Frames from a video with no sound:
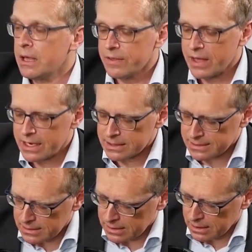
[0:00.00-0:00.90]
There
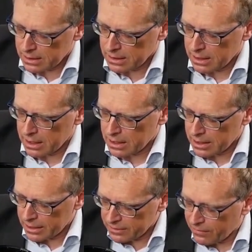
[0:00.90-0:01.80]
is
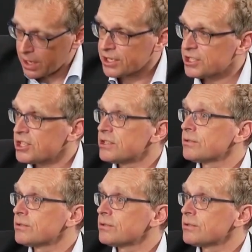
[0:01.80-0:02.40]
advantages